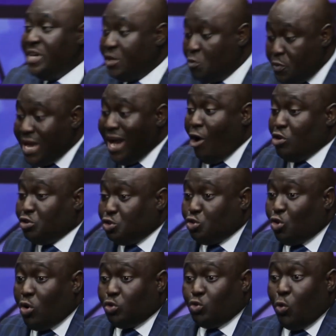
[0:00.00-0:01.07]
week, we are all
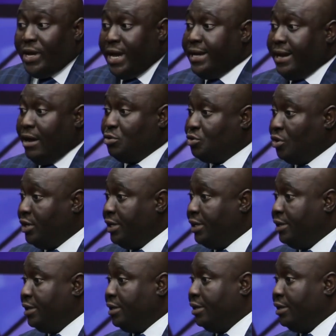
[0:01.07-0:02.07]
stuck together on Sunday.